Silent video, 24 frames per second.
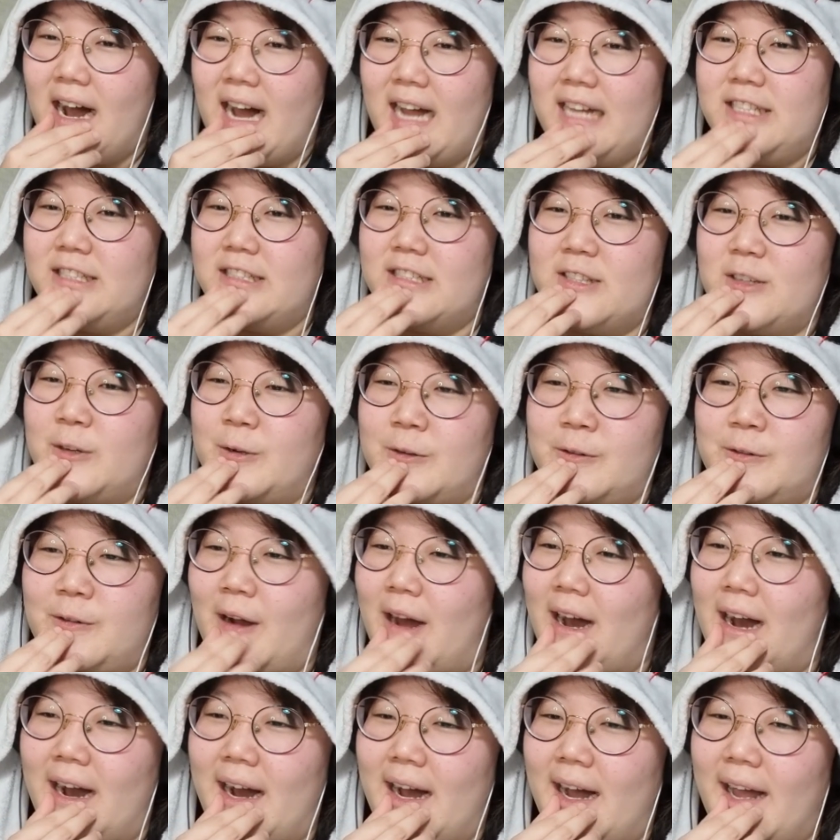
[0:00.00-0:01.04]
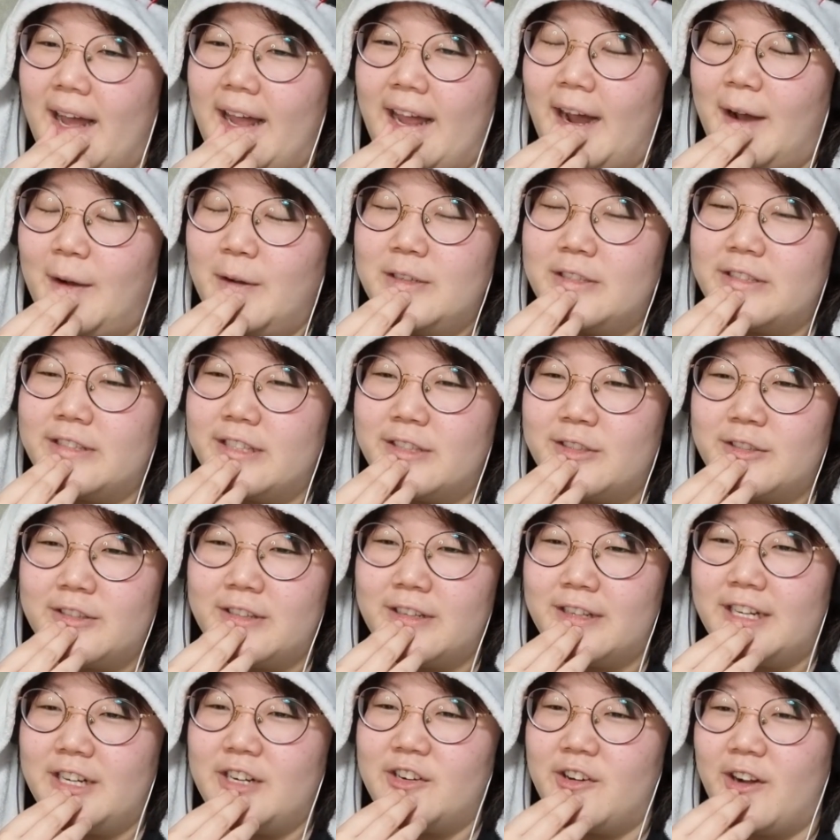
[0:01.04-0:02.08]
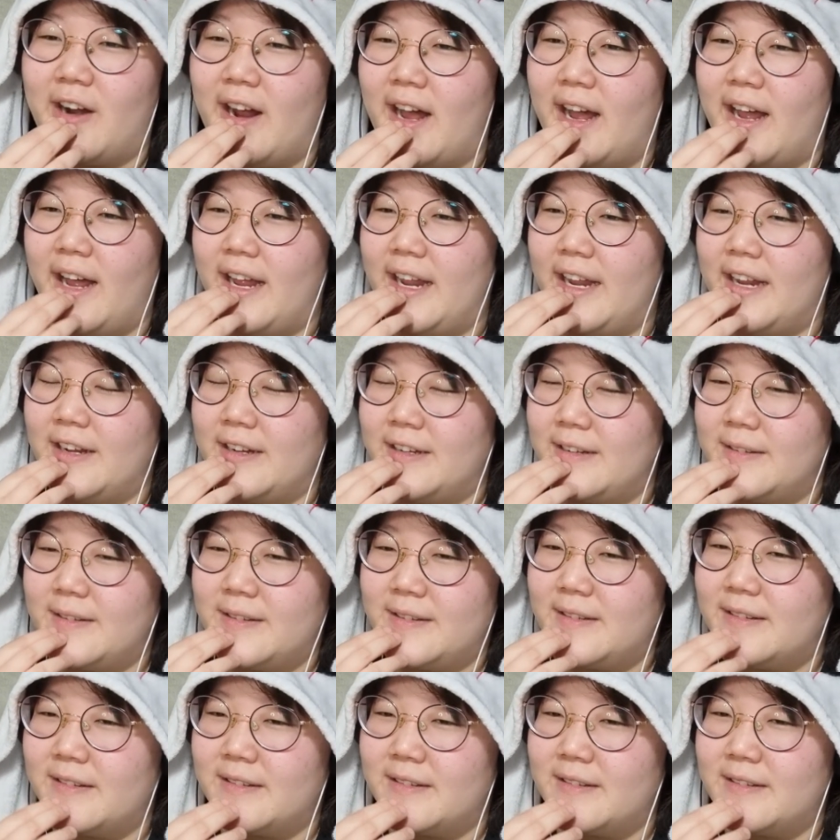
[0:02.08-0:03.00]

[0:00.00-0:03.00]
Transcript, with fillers: I just cry. Yeah. I was literally crying,